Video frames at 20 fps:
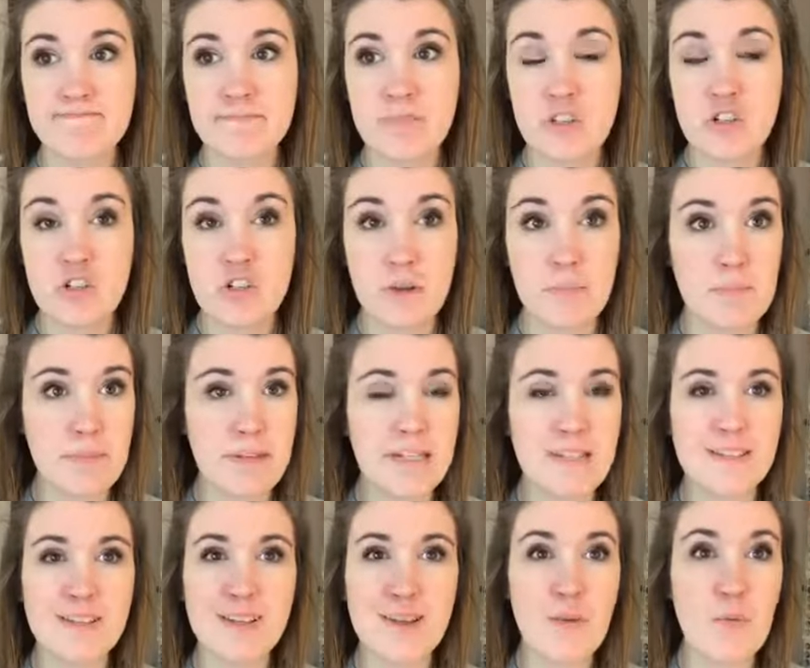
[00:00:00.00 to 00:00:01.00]

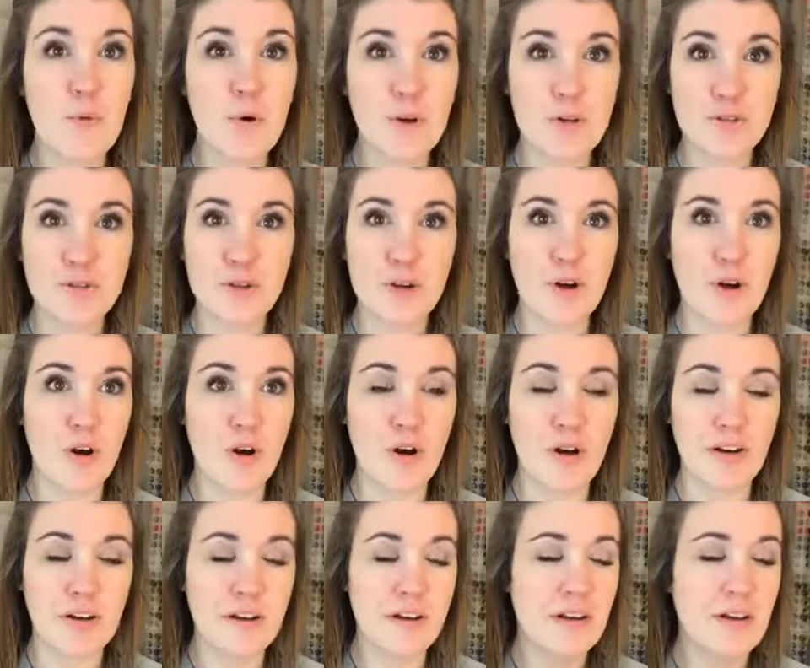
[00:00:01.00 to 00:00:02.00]
shipments. Words are
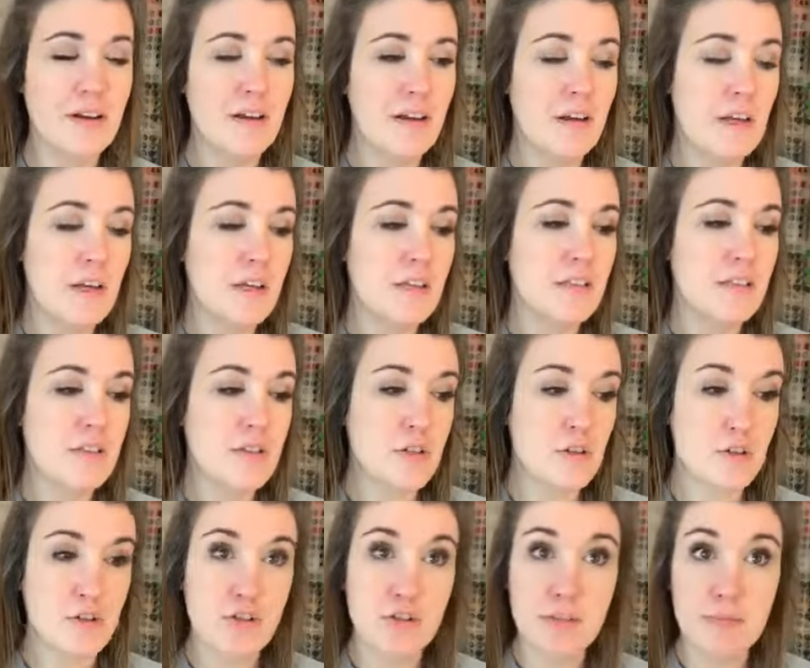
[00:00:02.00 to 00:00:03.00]
hard. To
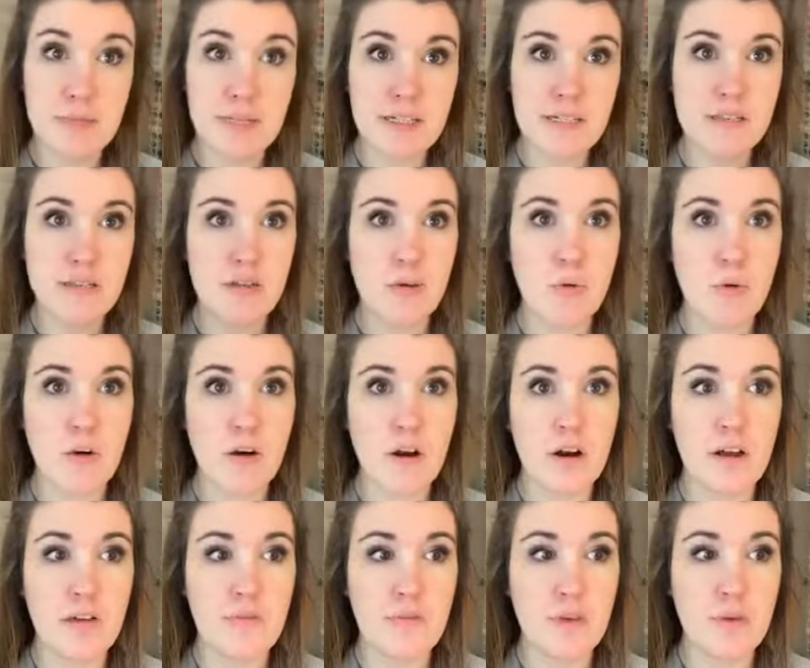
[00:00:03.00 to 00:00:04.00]
your shipments, or
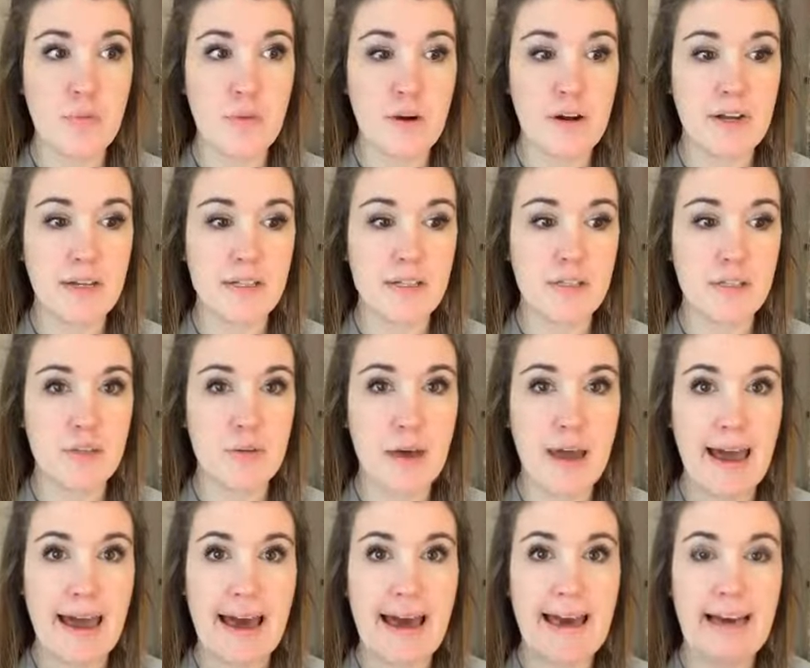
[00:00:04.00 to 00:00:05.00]
if you wanted to
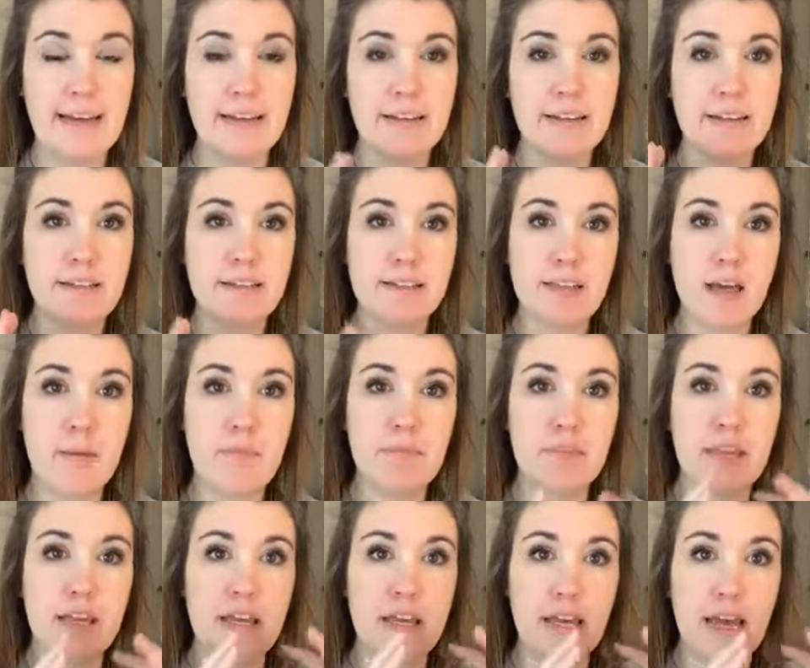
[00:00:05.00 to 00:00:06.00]
add
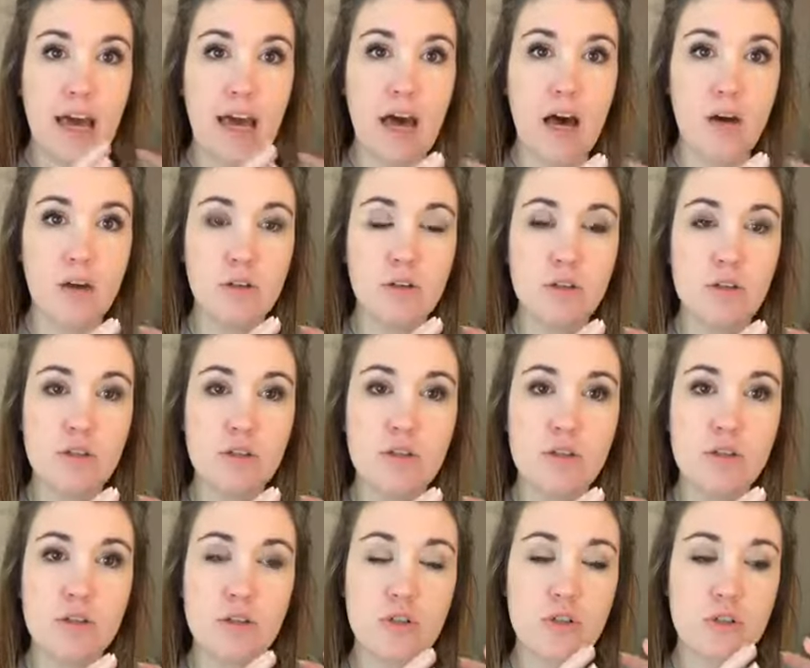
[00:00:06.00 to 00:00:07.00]
something
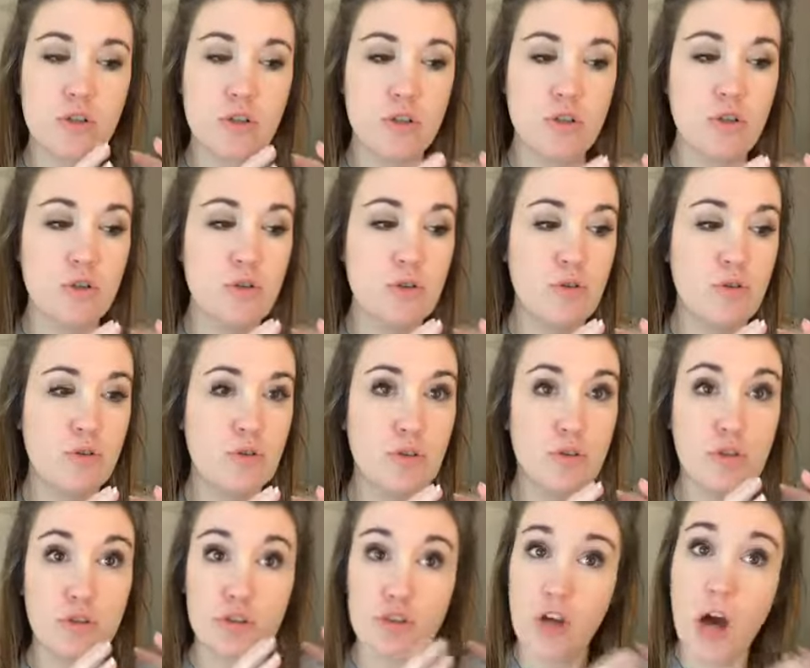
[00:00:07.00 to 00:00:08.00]
else to
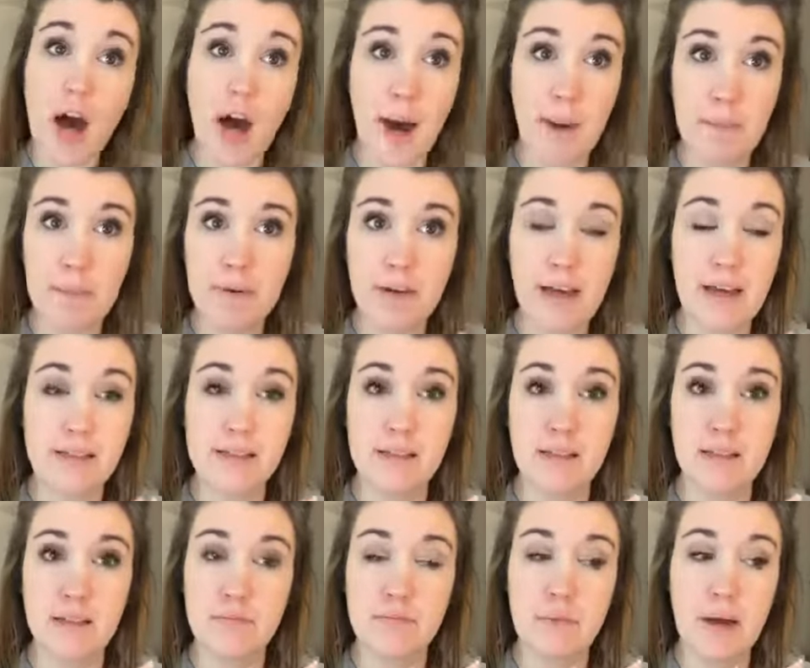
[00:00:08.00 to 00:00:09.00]
your shop as
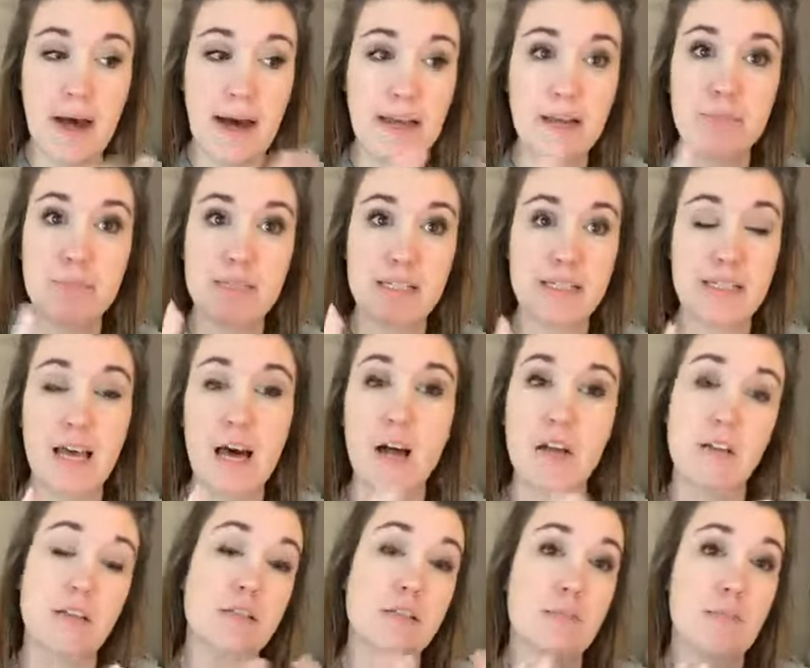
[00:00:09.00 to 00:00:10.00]
a item to sell,
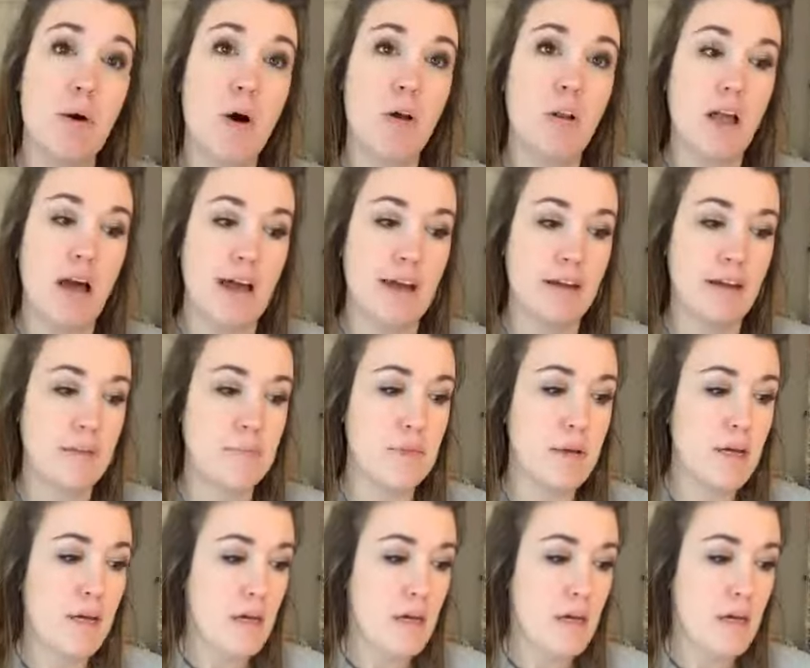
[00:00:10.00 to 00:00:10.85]
a small item,